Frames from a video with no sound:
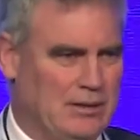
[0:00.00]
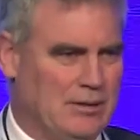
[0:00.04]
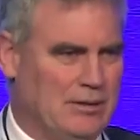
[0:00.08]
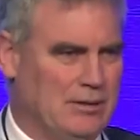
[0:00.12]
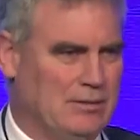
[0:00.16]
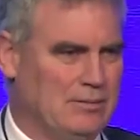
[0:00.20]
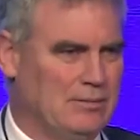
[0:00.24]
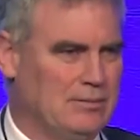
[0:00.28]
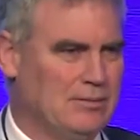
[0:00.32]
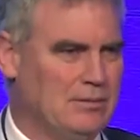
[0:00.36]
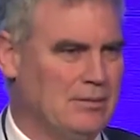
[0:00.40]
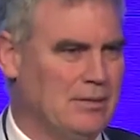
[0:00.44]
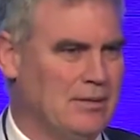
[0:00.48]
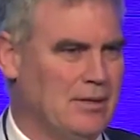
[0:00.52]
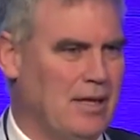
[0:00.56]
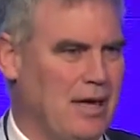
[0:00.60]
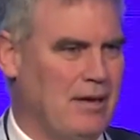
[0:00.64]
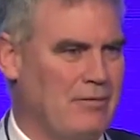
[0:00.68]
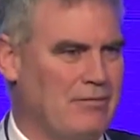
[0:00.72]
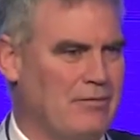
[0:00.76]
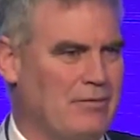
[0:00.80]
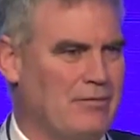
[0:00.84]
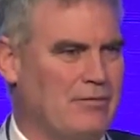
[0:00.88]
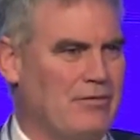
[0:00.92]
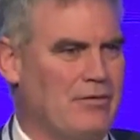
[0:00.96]

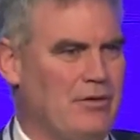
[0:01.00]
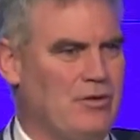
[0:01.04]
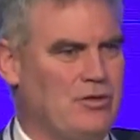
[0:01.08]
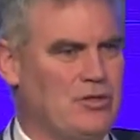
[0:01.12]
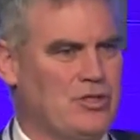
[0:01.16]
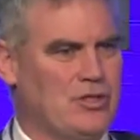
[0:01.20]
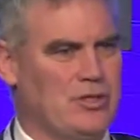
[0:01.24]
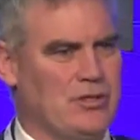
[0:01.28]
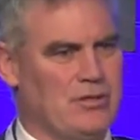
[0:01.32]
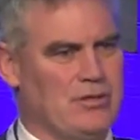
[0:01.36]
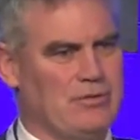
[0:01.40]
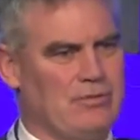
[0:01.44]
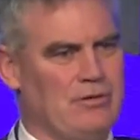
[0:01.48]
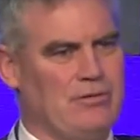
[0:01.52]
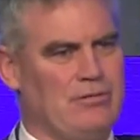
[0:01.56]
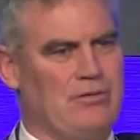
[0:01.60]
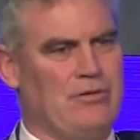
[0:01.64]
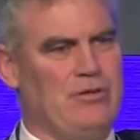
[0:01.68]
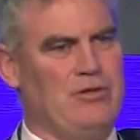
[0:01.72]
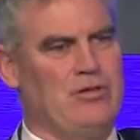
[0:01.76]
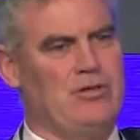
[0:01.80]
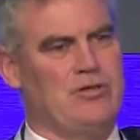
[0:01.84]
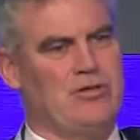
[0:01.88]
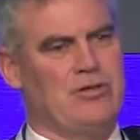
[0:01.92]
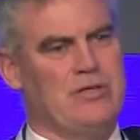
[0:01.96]
have the future, and if the
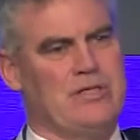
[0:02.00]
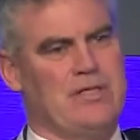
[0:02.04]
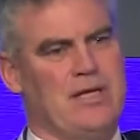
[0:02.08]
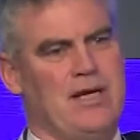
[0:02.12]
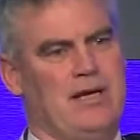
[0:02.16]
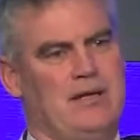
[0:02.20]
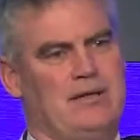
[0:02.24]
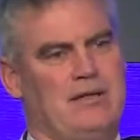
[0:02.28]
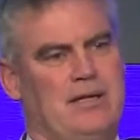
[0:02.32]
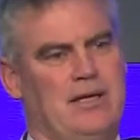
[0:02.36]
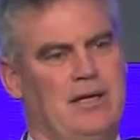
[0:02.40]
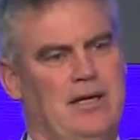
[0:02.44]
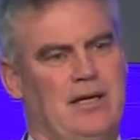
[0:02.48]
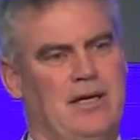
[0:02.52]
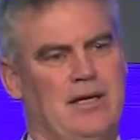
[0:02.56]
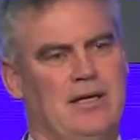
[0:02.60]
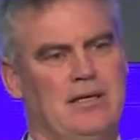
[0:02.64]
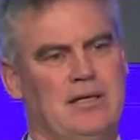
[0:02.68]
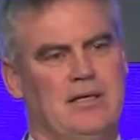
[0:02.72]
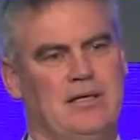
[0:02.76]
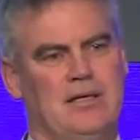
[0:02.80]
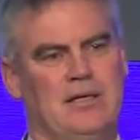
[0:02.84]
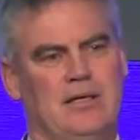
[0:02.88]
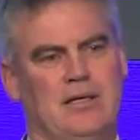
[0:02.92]
future is out there,